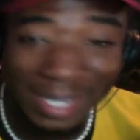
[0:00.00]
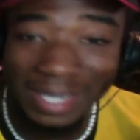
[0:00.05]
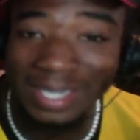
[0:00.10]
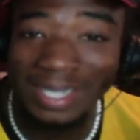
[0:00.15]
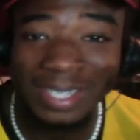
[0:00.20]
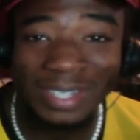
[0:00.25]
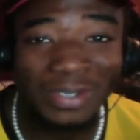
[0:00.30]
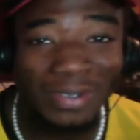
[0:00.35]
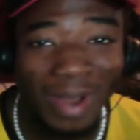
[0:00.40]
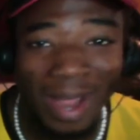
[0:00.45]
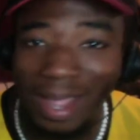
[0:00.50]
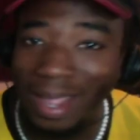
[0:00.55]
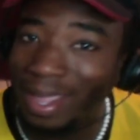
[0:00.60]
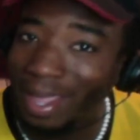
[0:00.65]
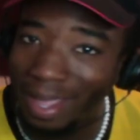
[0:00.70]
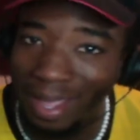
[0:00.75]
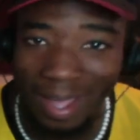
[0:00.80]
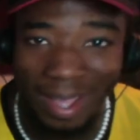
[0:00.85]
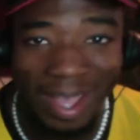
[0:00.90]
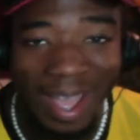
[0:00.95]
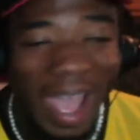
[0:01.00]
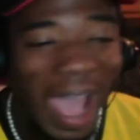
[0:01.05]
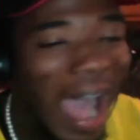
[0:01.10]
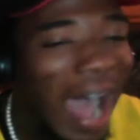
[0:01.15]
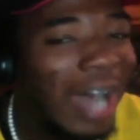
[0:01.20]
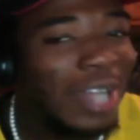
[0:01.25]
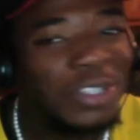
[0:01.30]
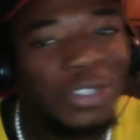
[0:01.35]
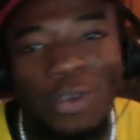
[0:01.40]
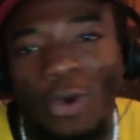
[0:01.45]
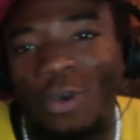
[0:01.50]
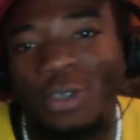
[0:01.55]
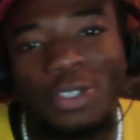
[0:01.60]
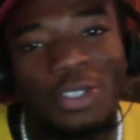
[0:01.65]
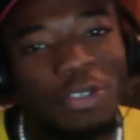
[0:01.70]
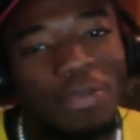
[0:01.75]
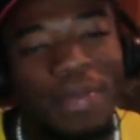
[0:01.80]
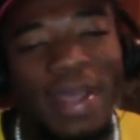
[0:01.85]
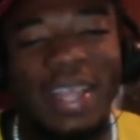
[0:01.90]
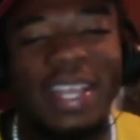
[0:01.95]
this right here, I told
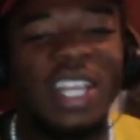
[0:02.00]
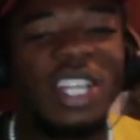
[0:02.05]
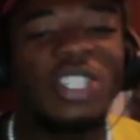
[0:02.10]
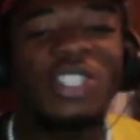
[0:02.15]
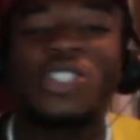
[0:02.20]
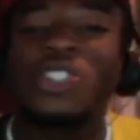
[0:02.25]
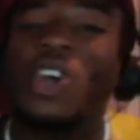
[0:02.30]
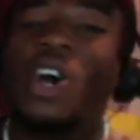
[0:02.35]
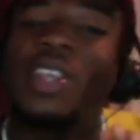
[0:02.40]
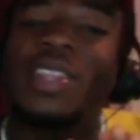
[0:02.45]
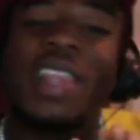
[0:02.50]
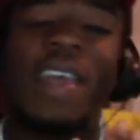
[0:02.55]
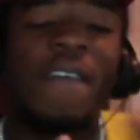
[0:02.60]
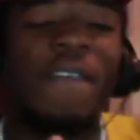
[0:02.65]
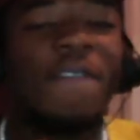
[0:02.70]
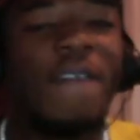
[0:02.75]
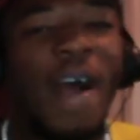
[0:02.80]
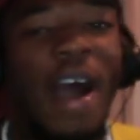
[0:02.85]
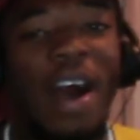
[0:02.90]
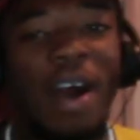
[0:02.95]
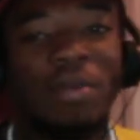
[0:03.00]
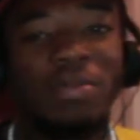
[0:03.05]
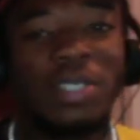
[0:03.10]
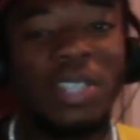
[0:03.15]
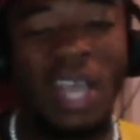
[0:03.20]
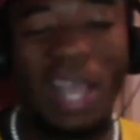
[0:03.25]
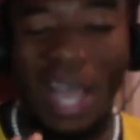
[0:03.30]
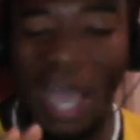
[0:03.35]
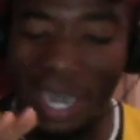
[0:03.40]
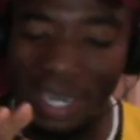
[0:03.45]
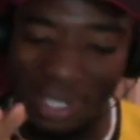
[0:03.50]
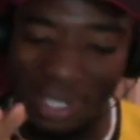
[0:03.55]
you, man, they just got their vibes and they